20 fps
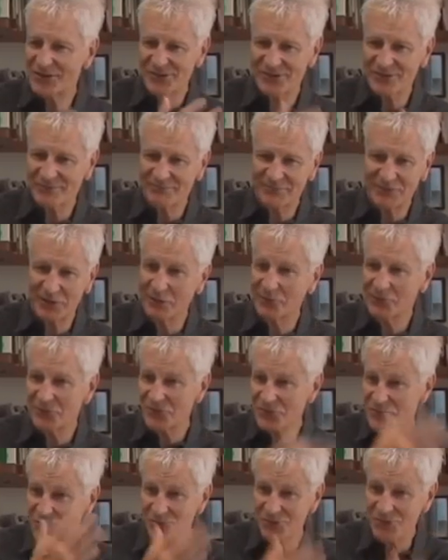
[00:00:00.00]
as human
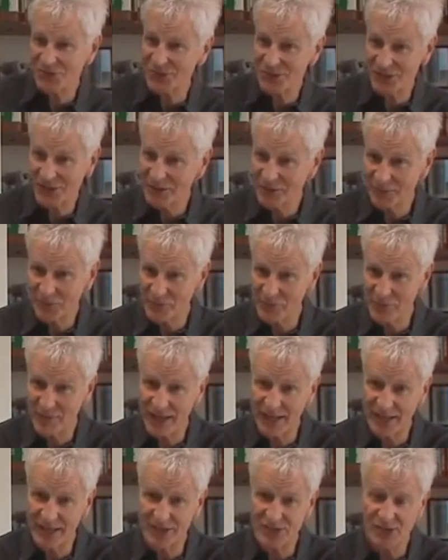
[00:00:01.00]
resources or human
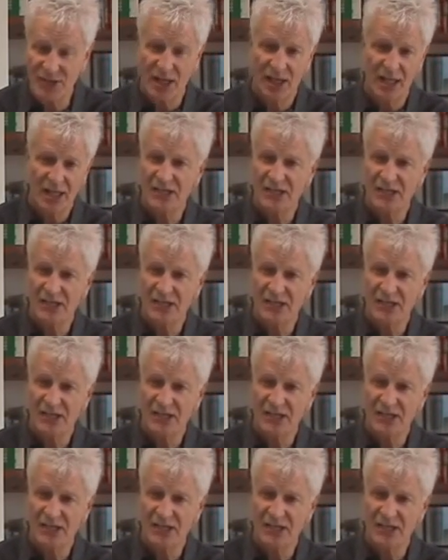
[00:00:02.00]
remains.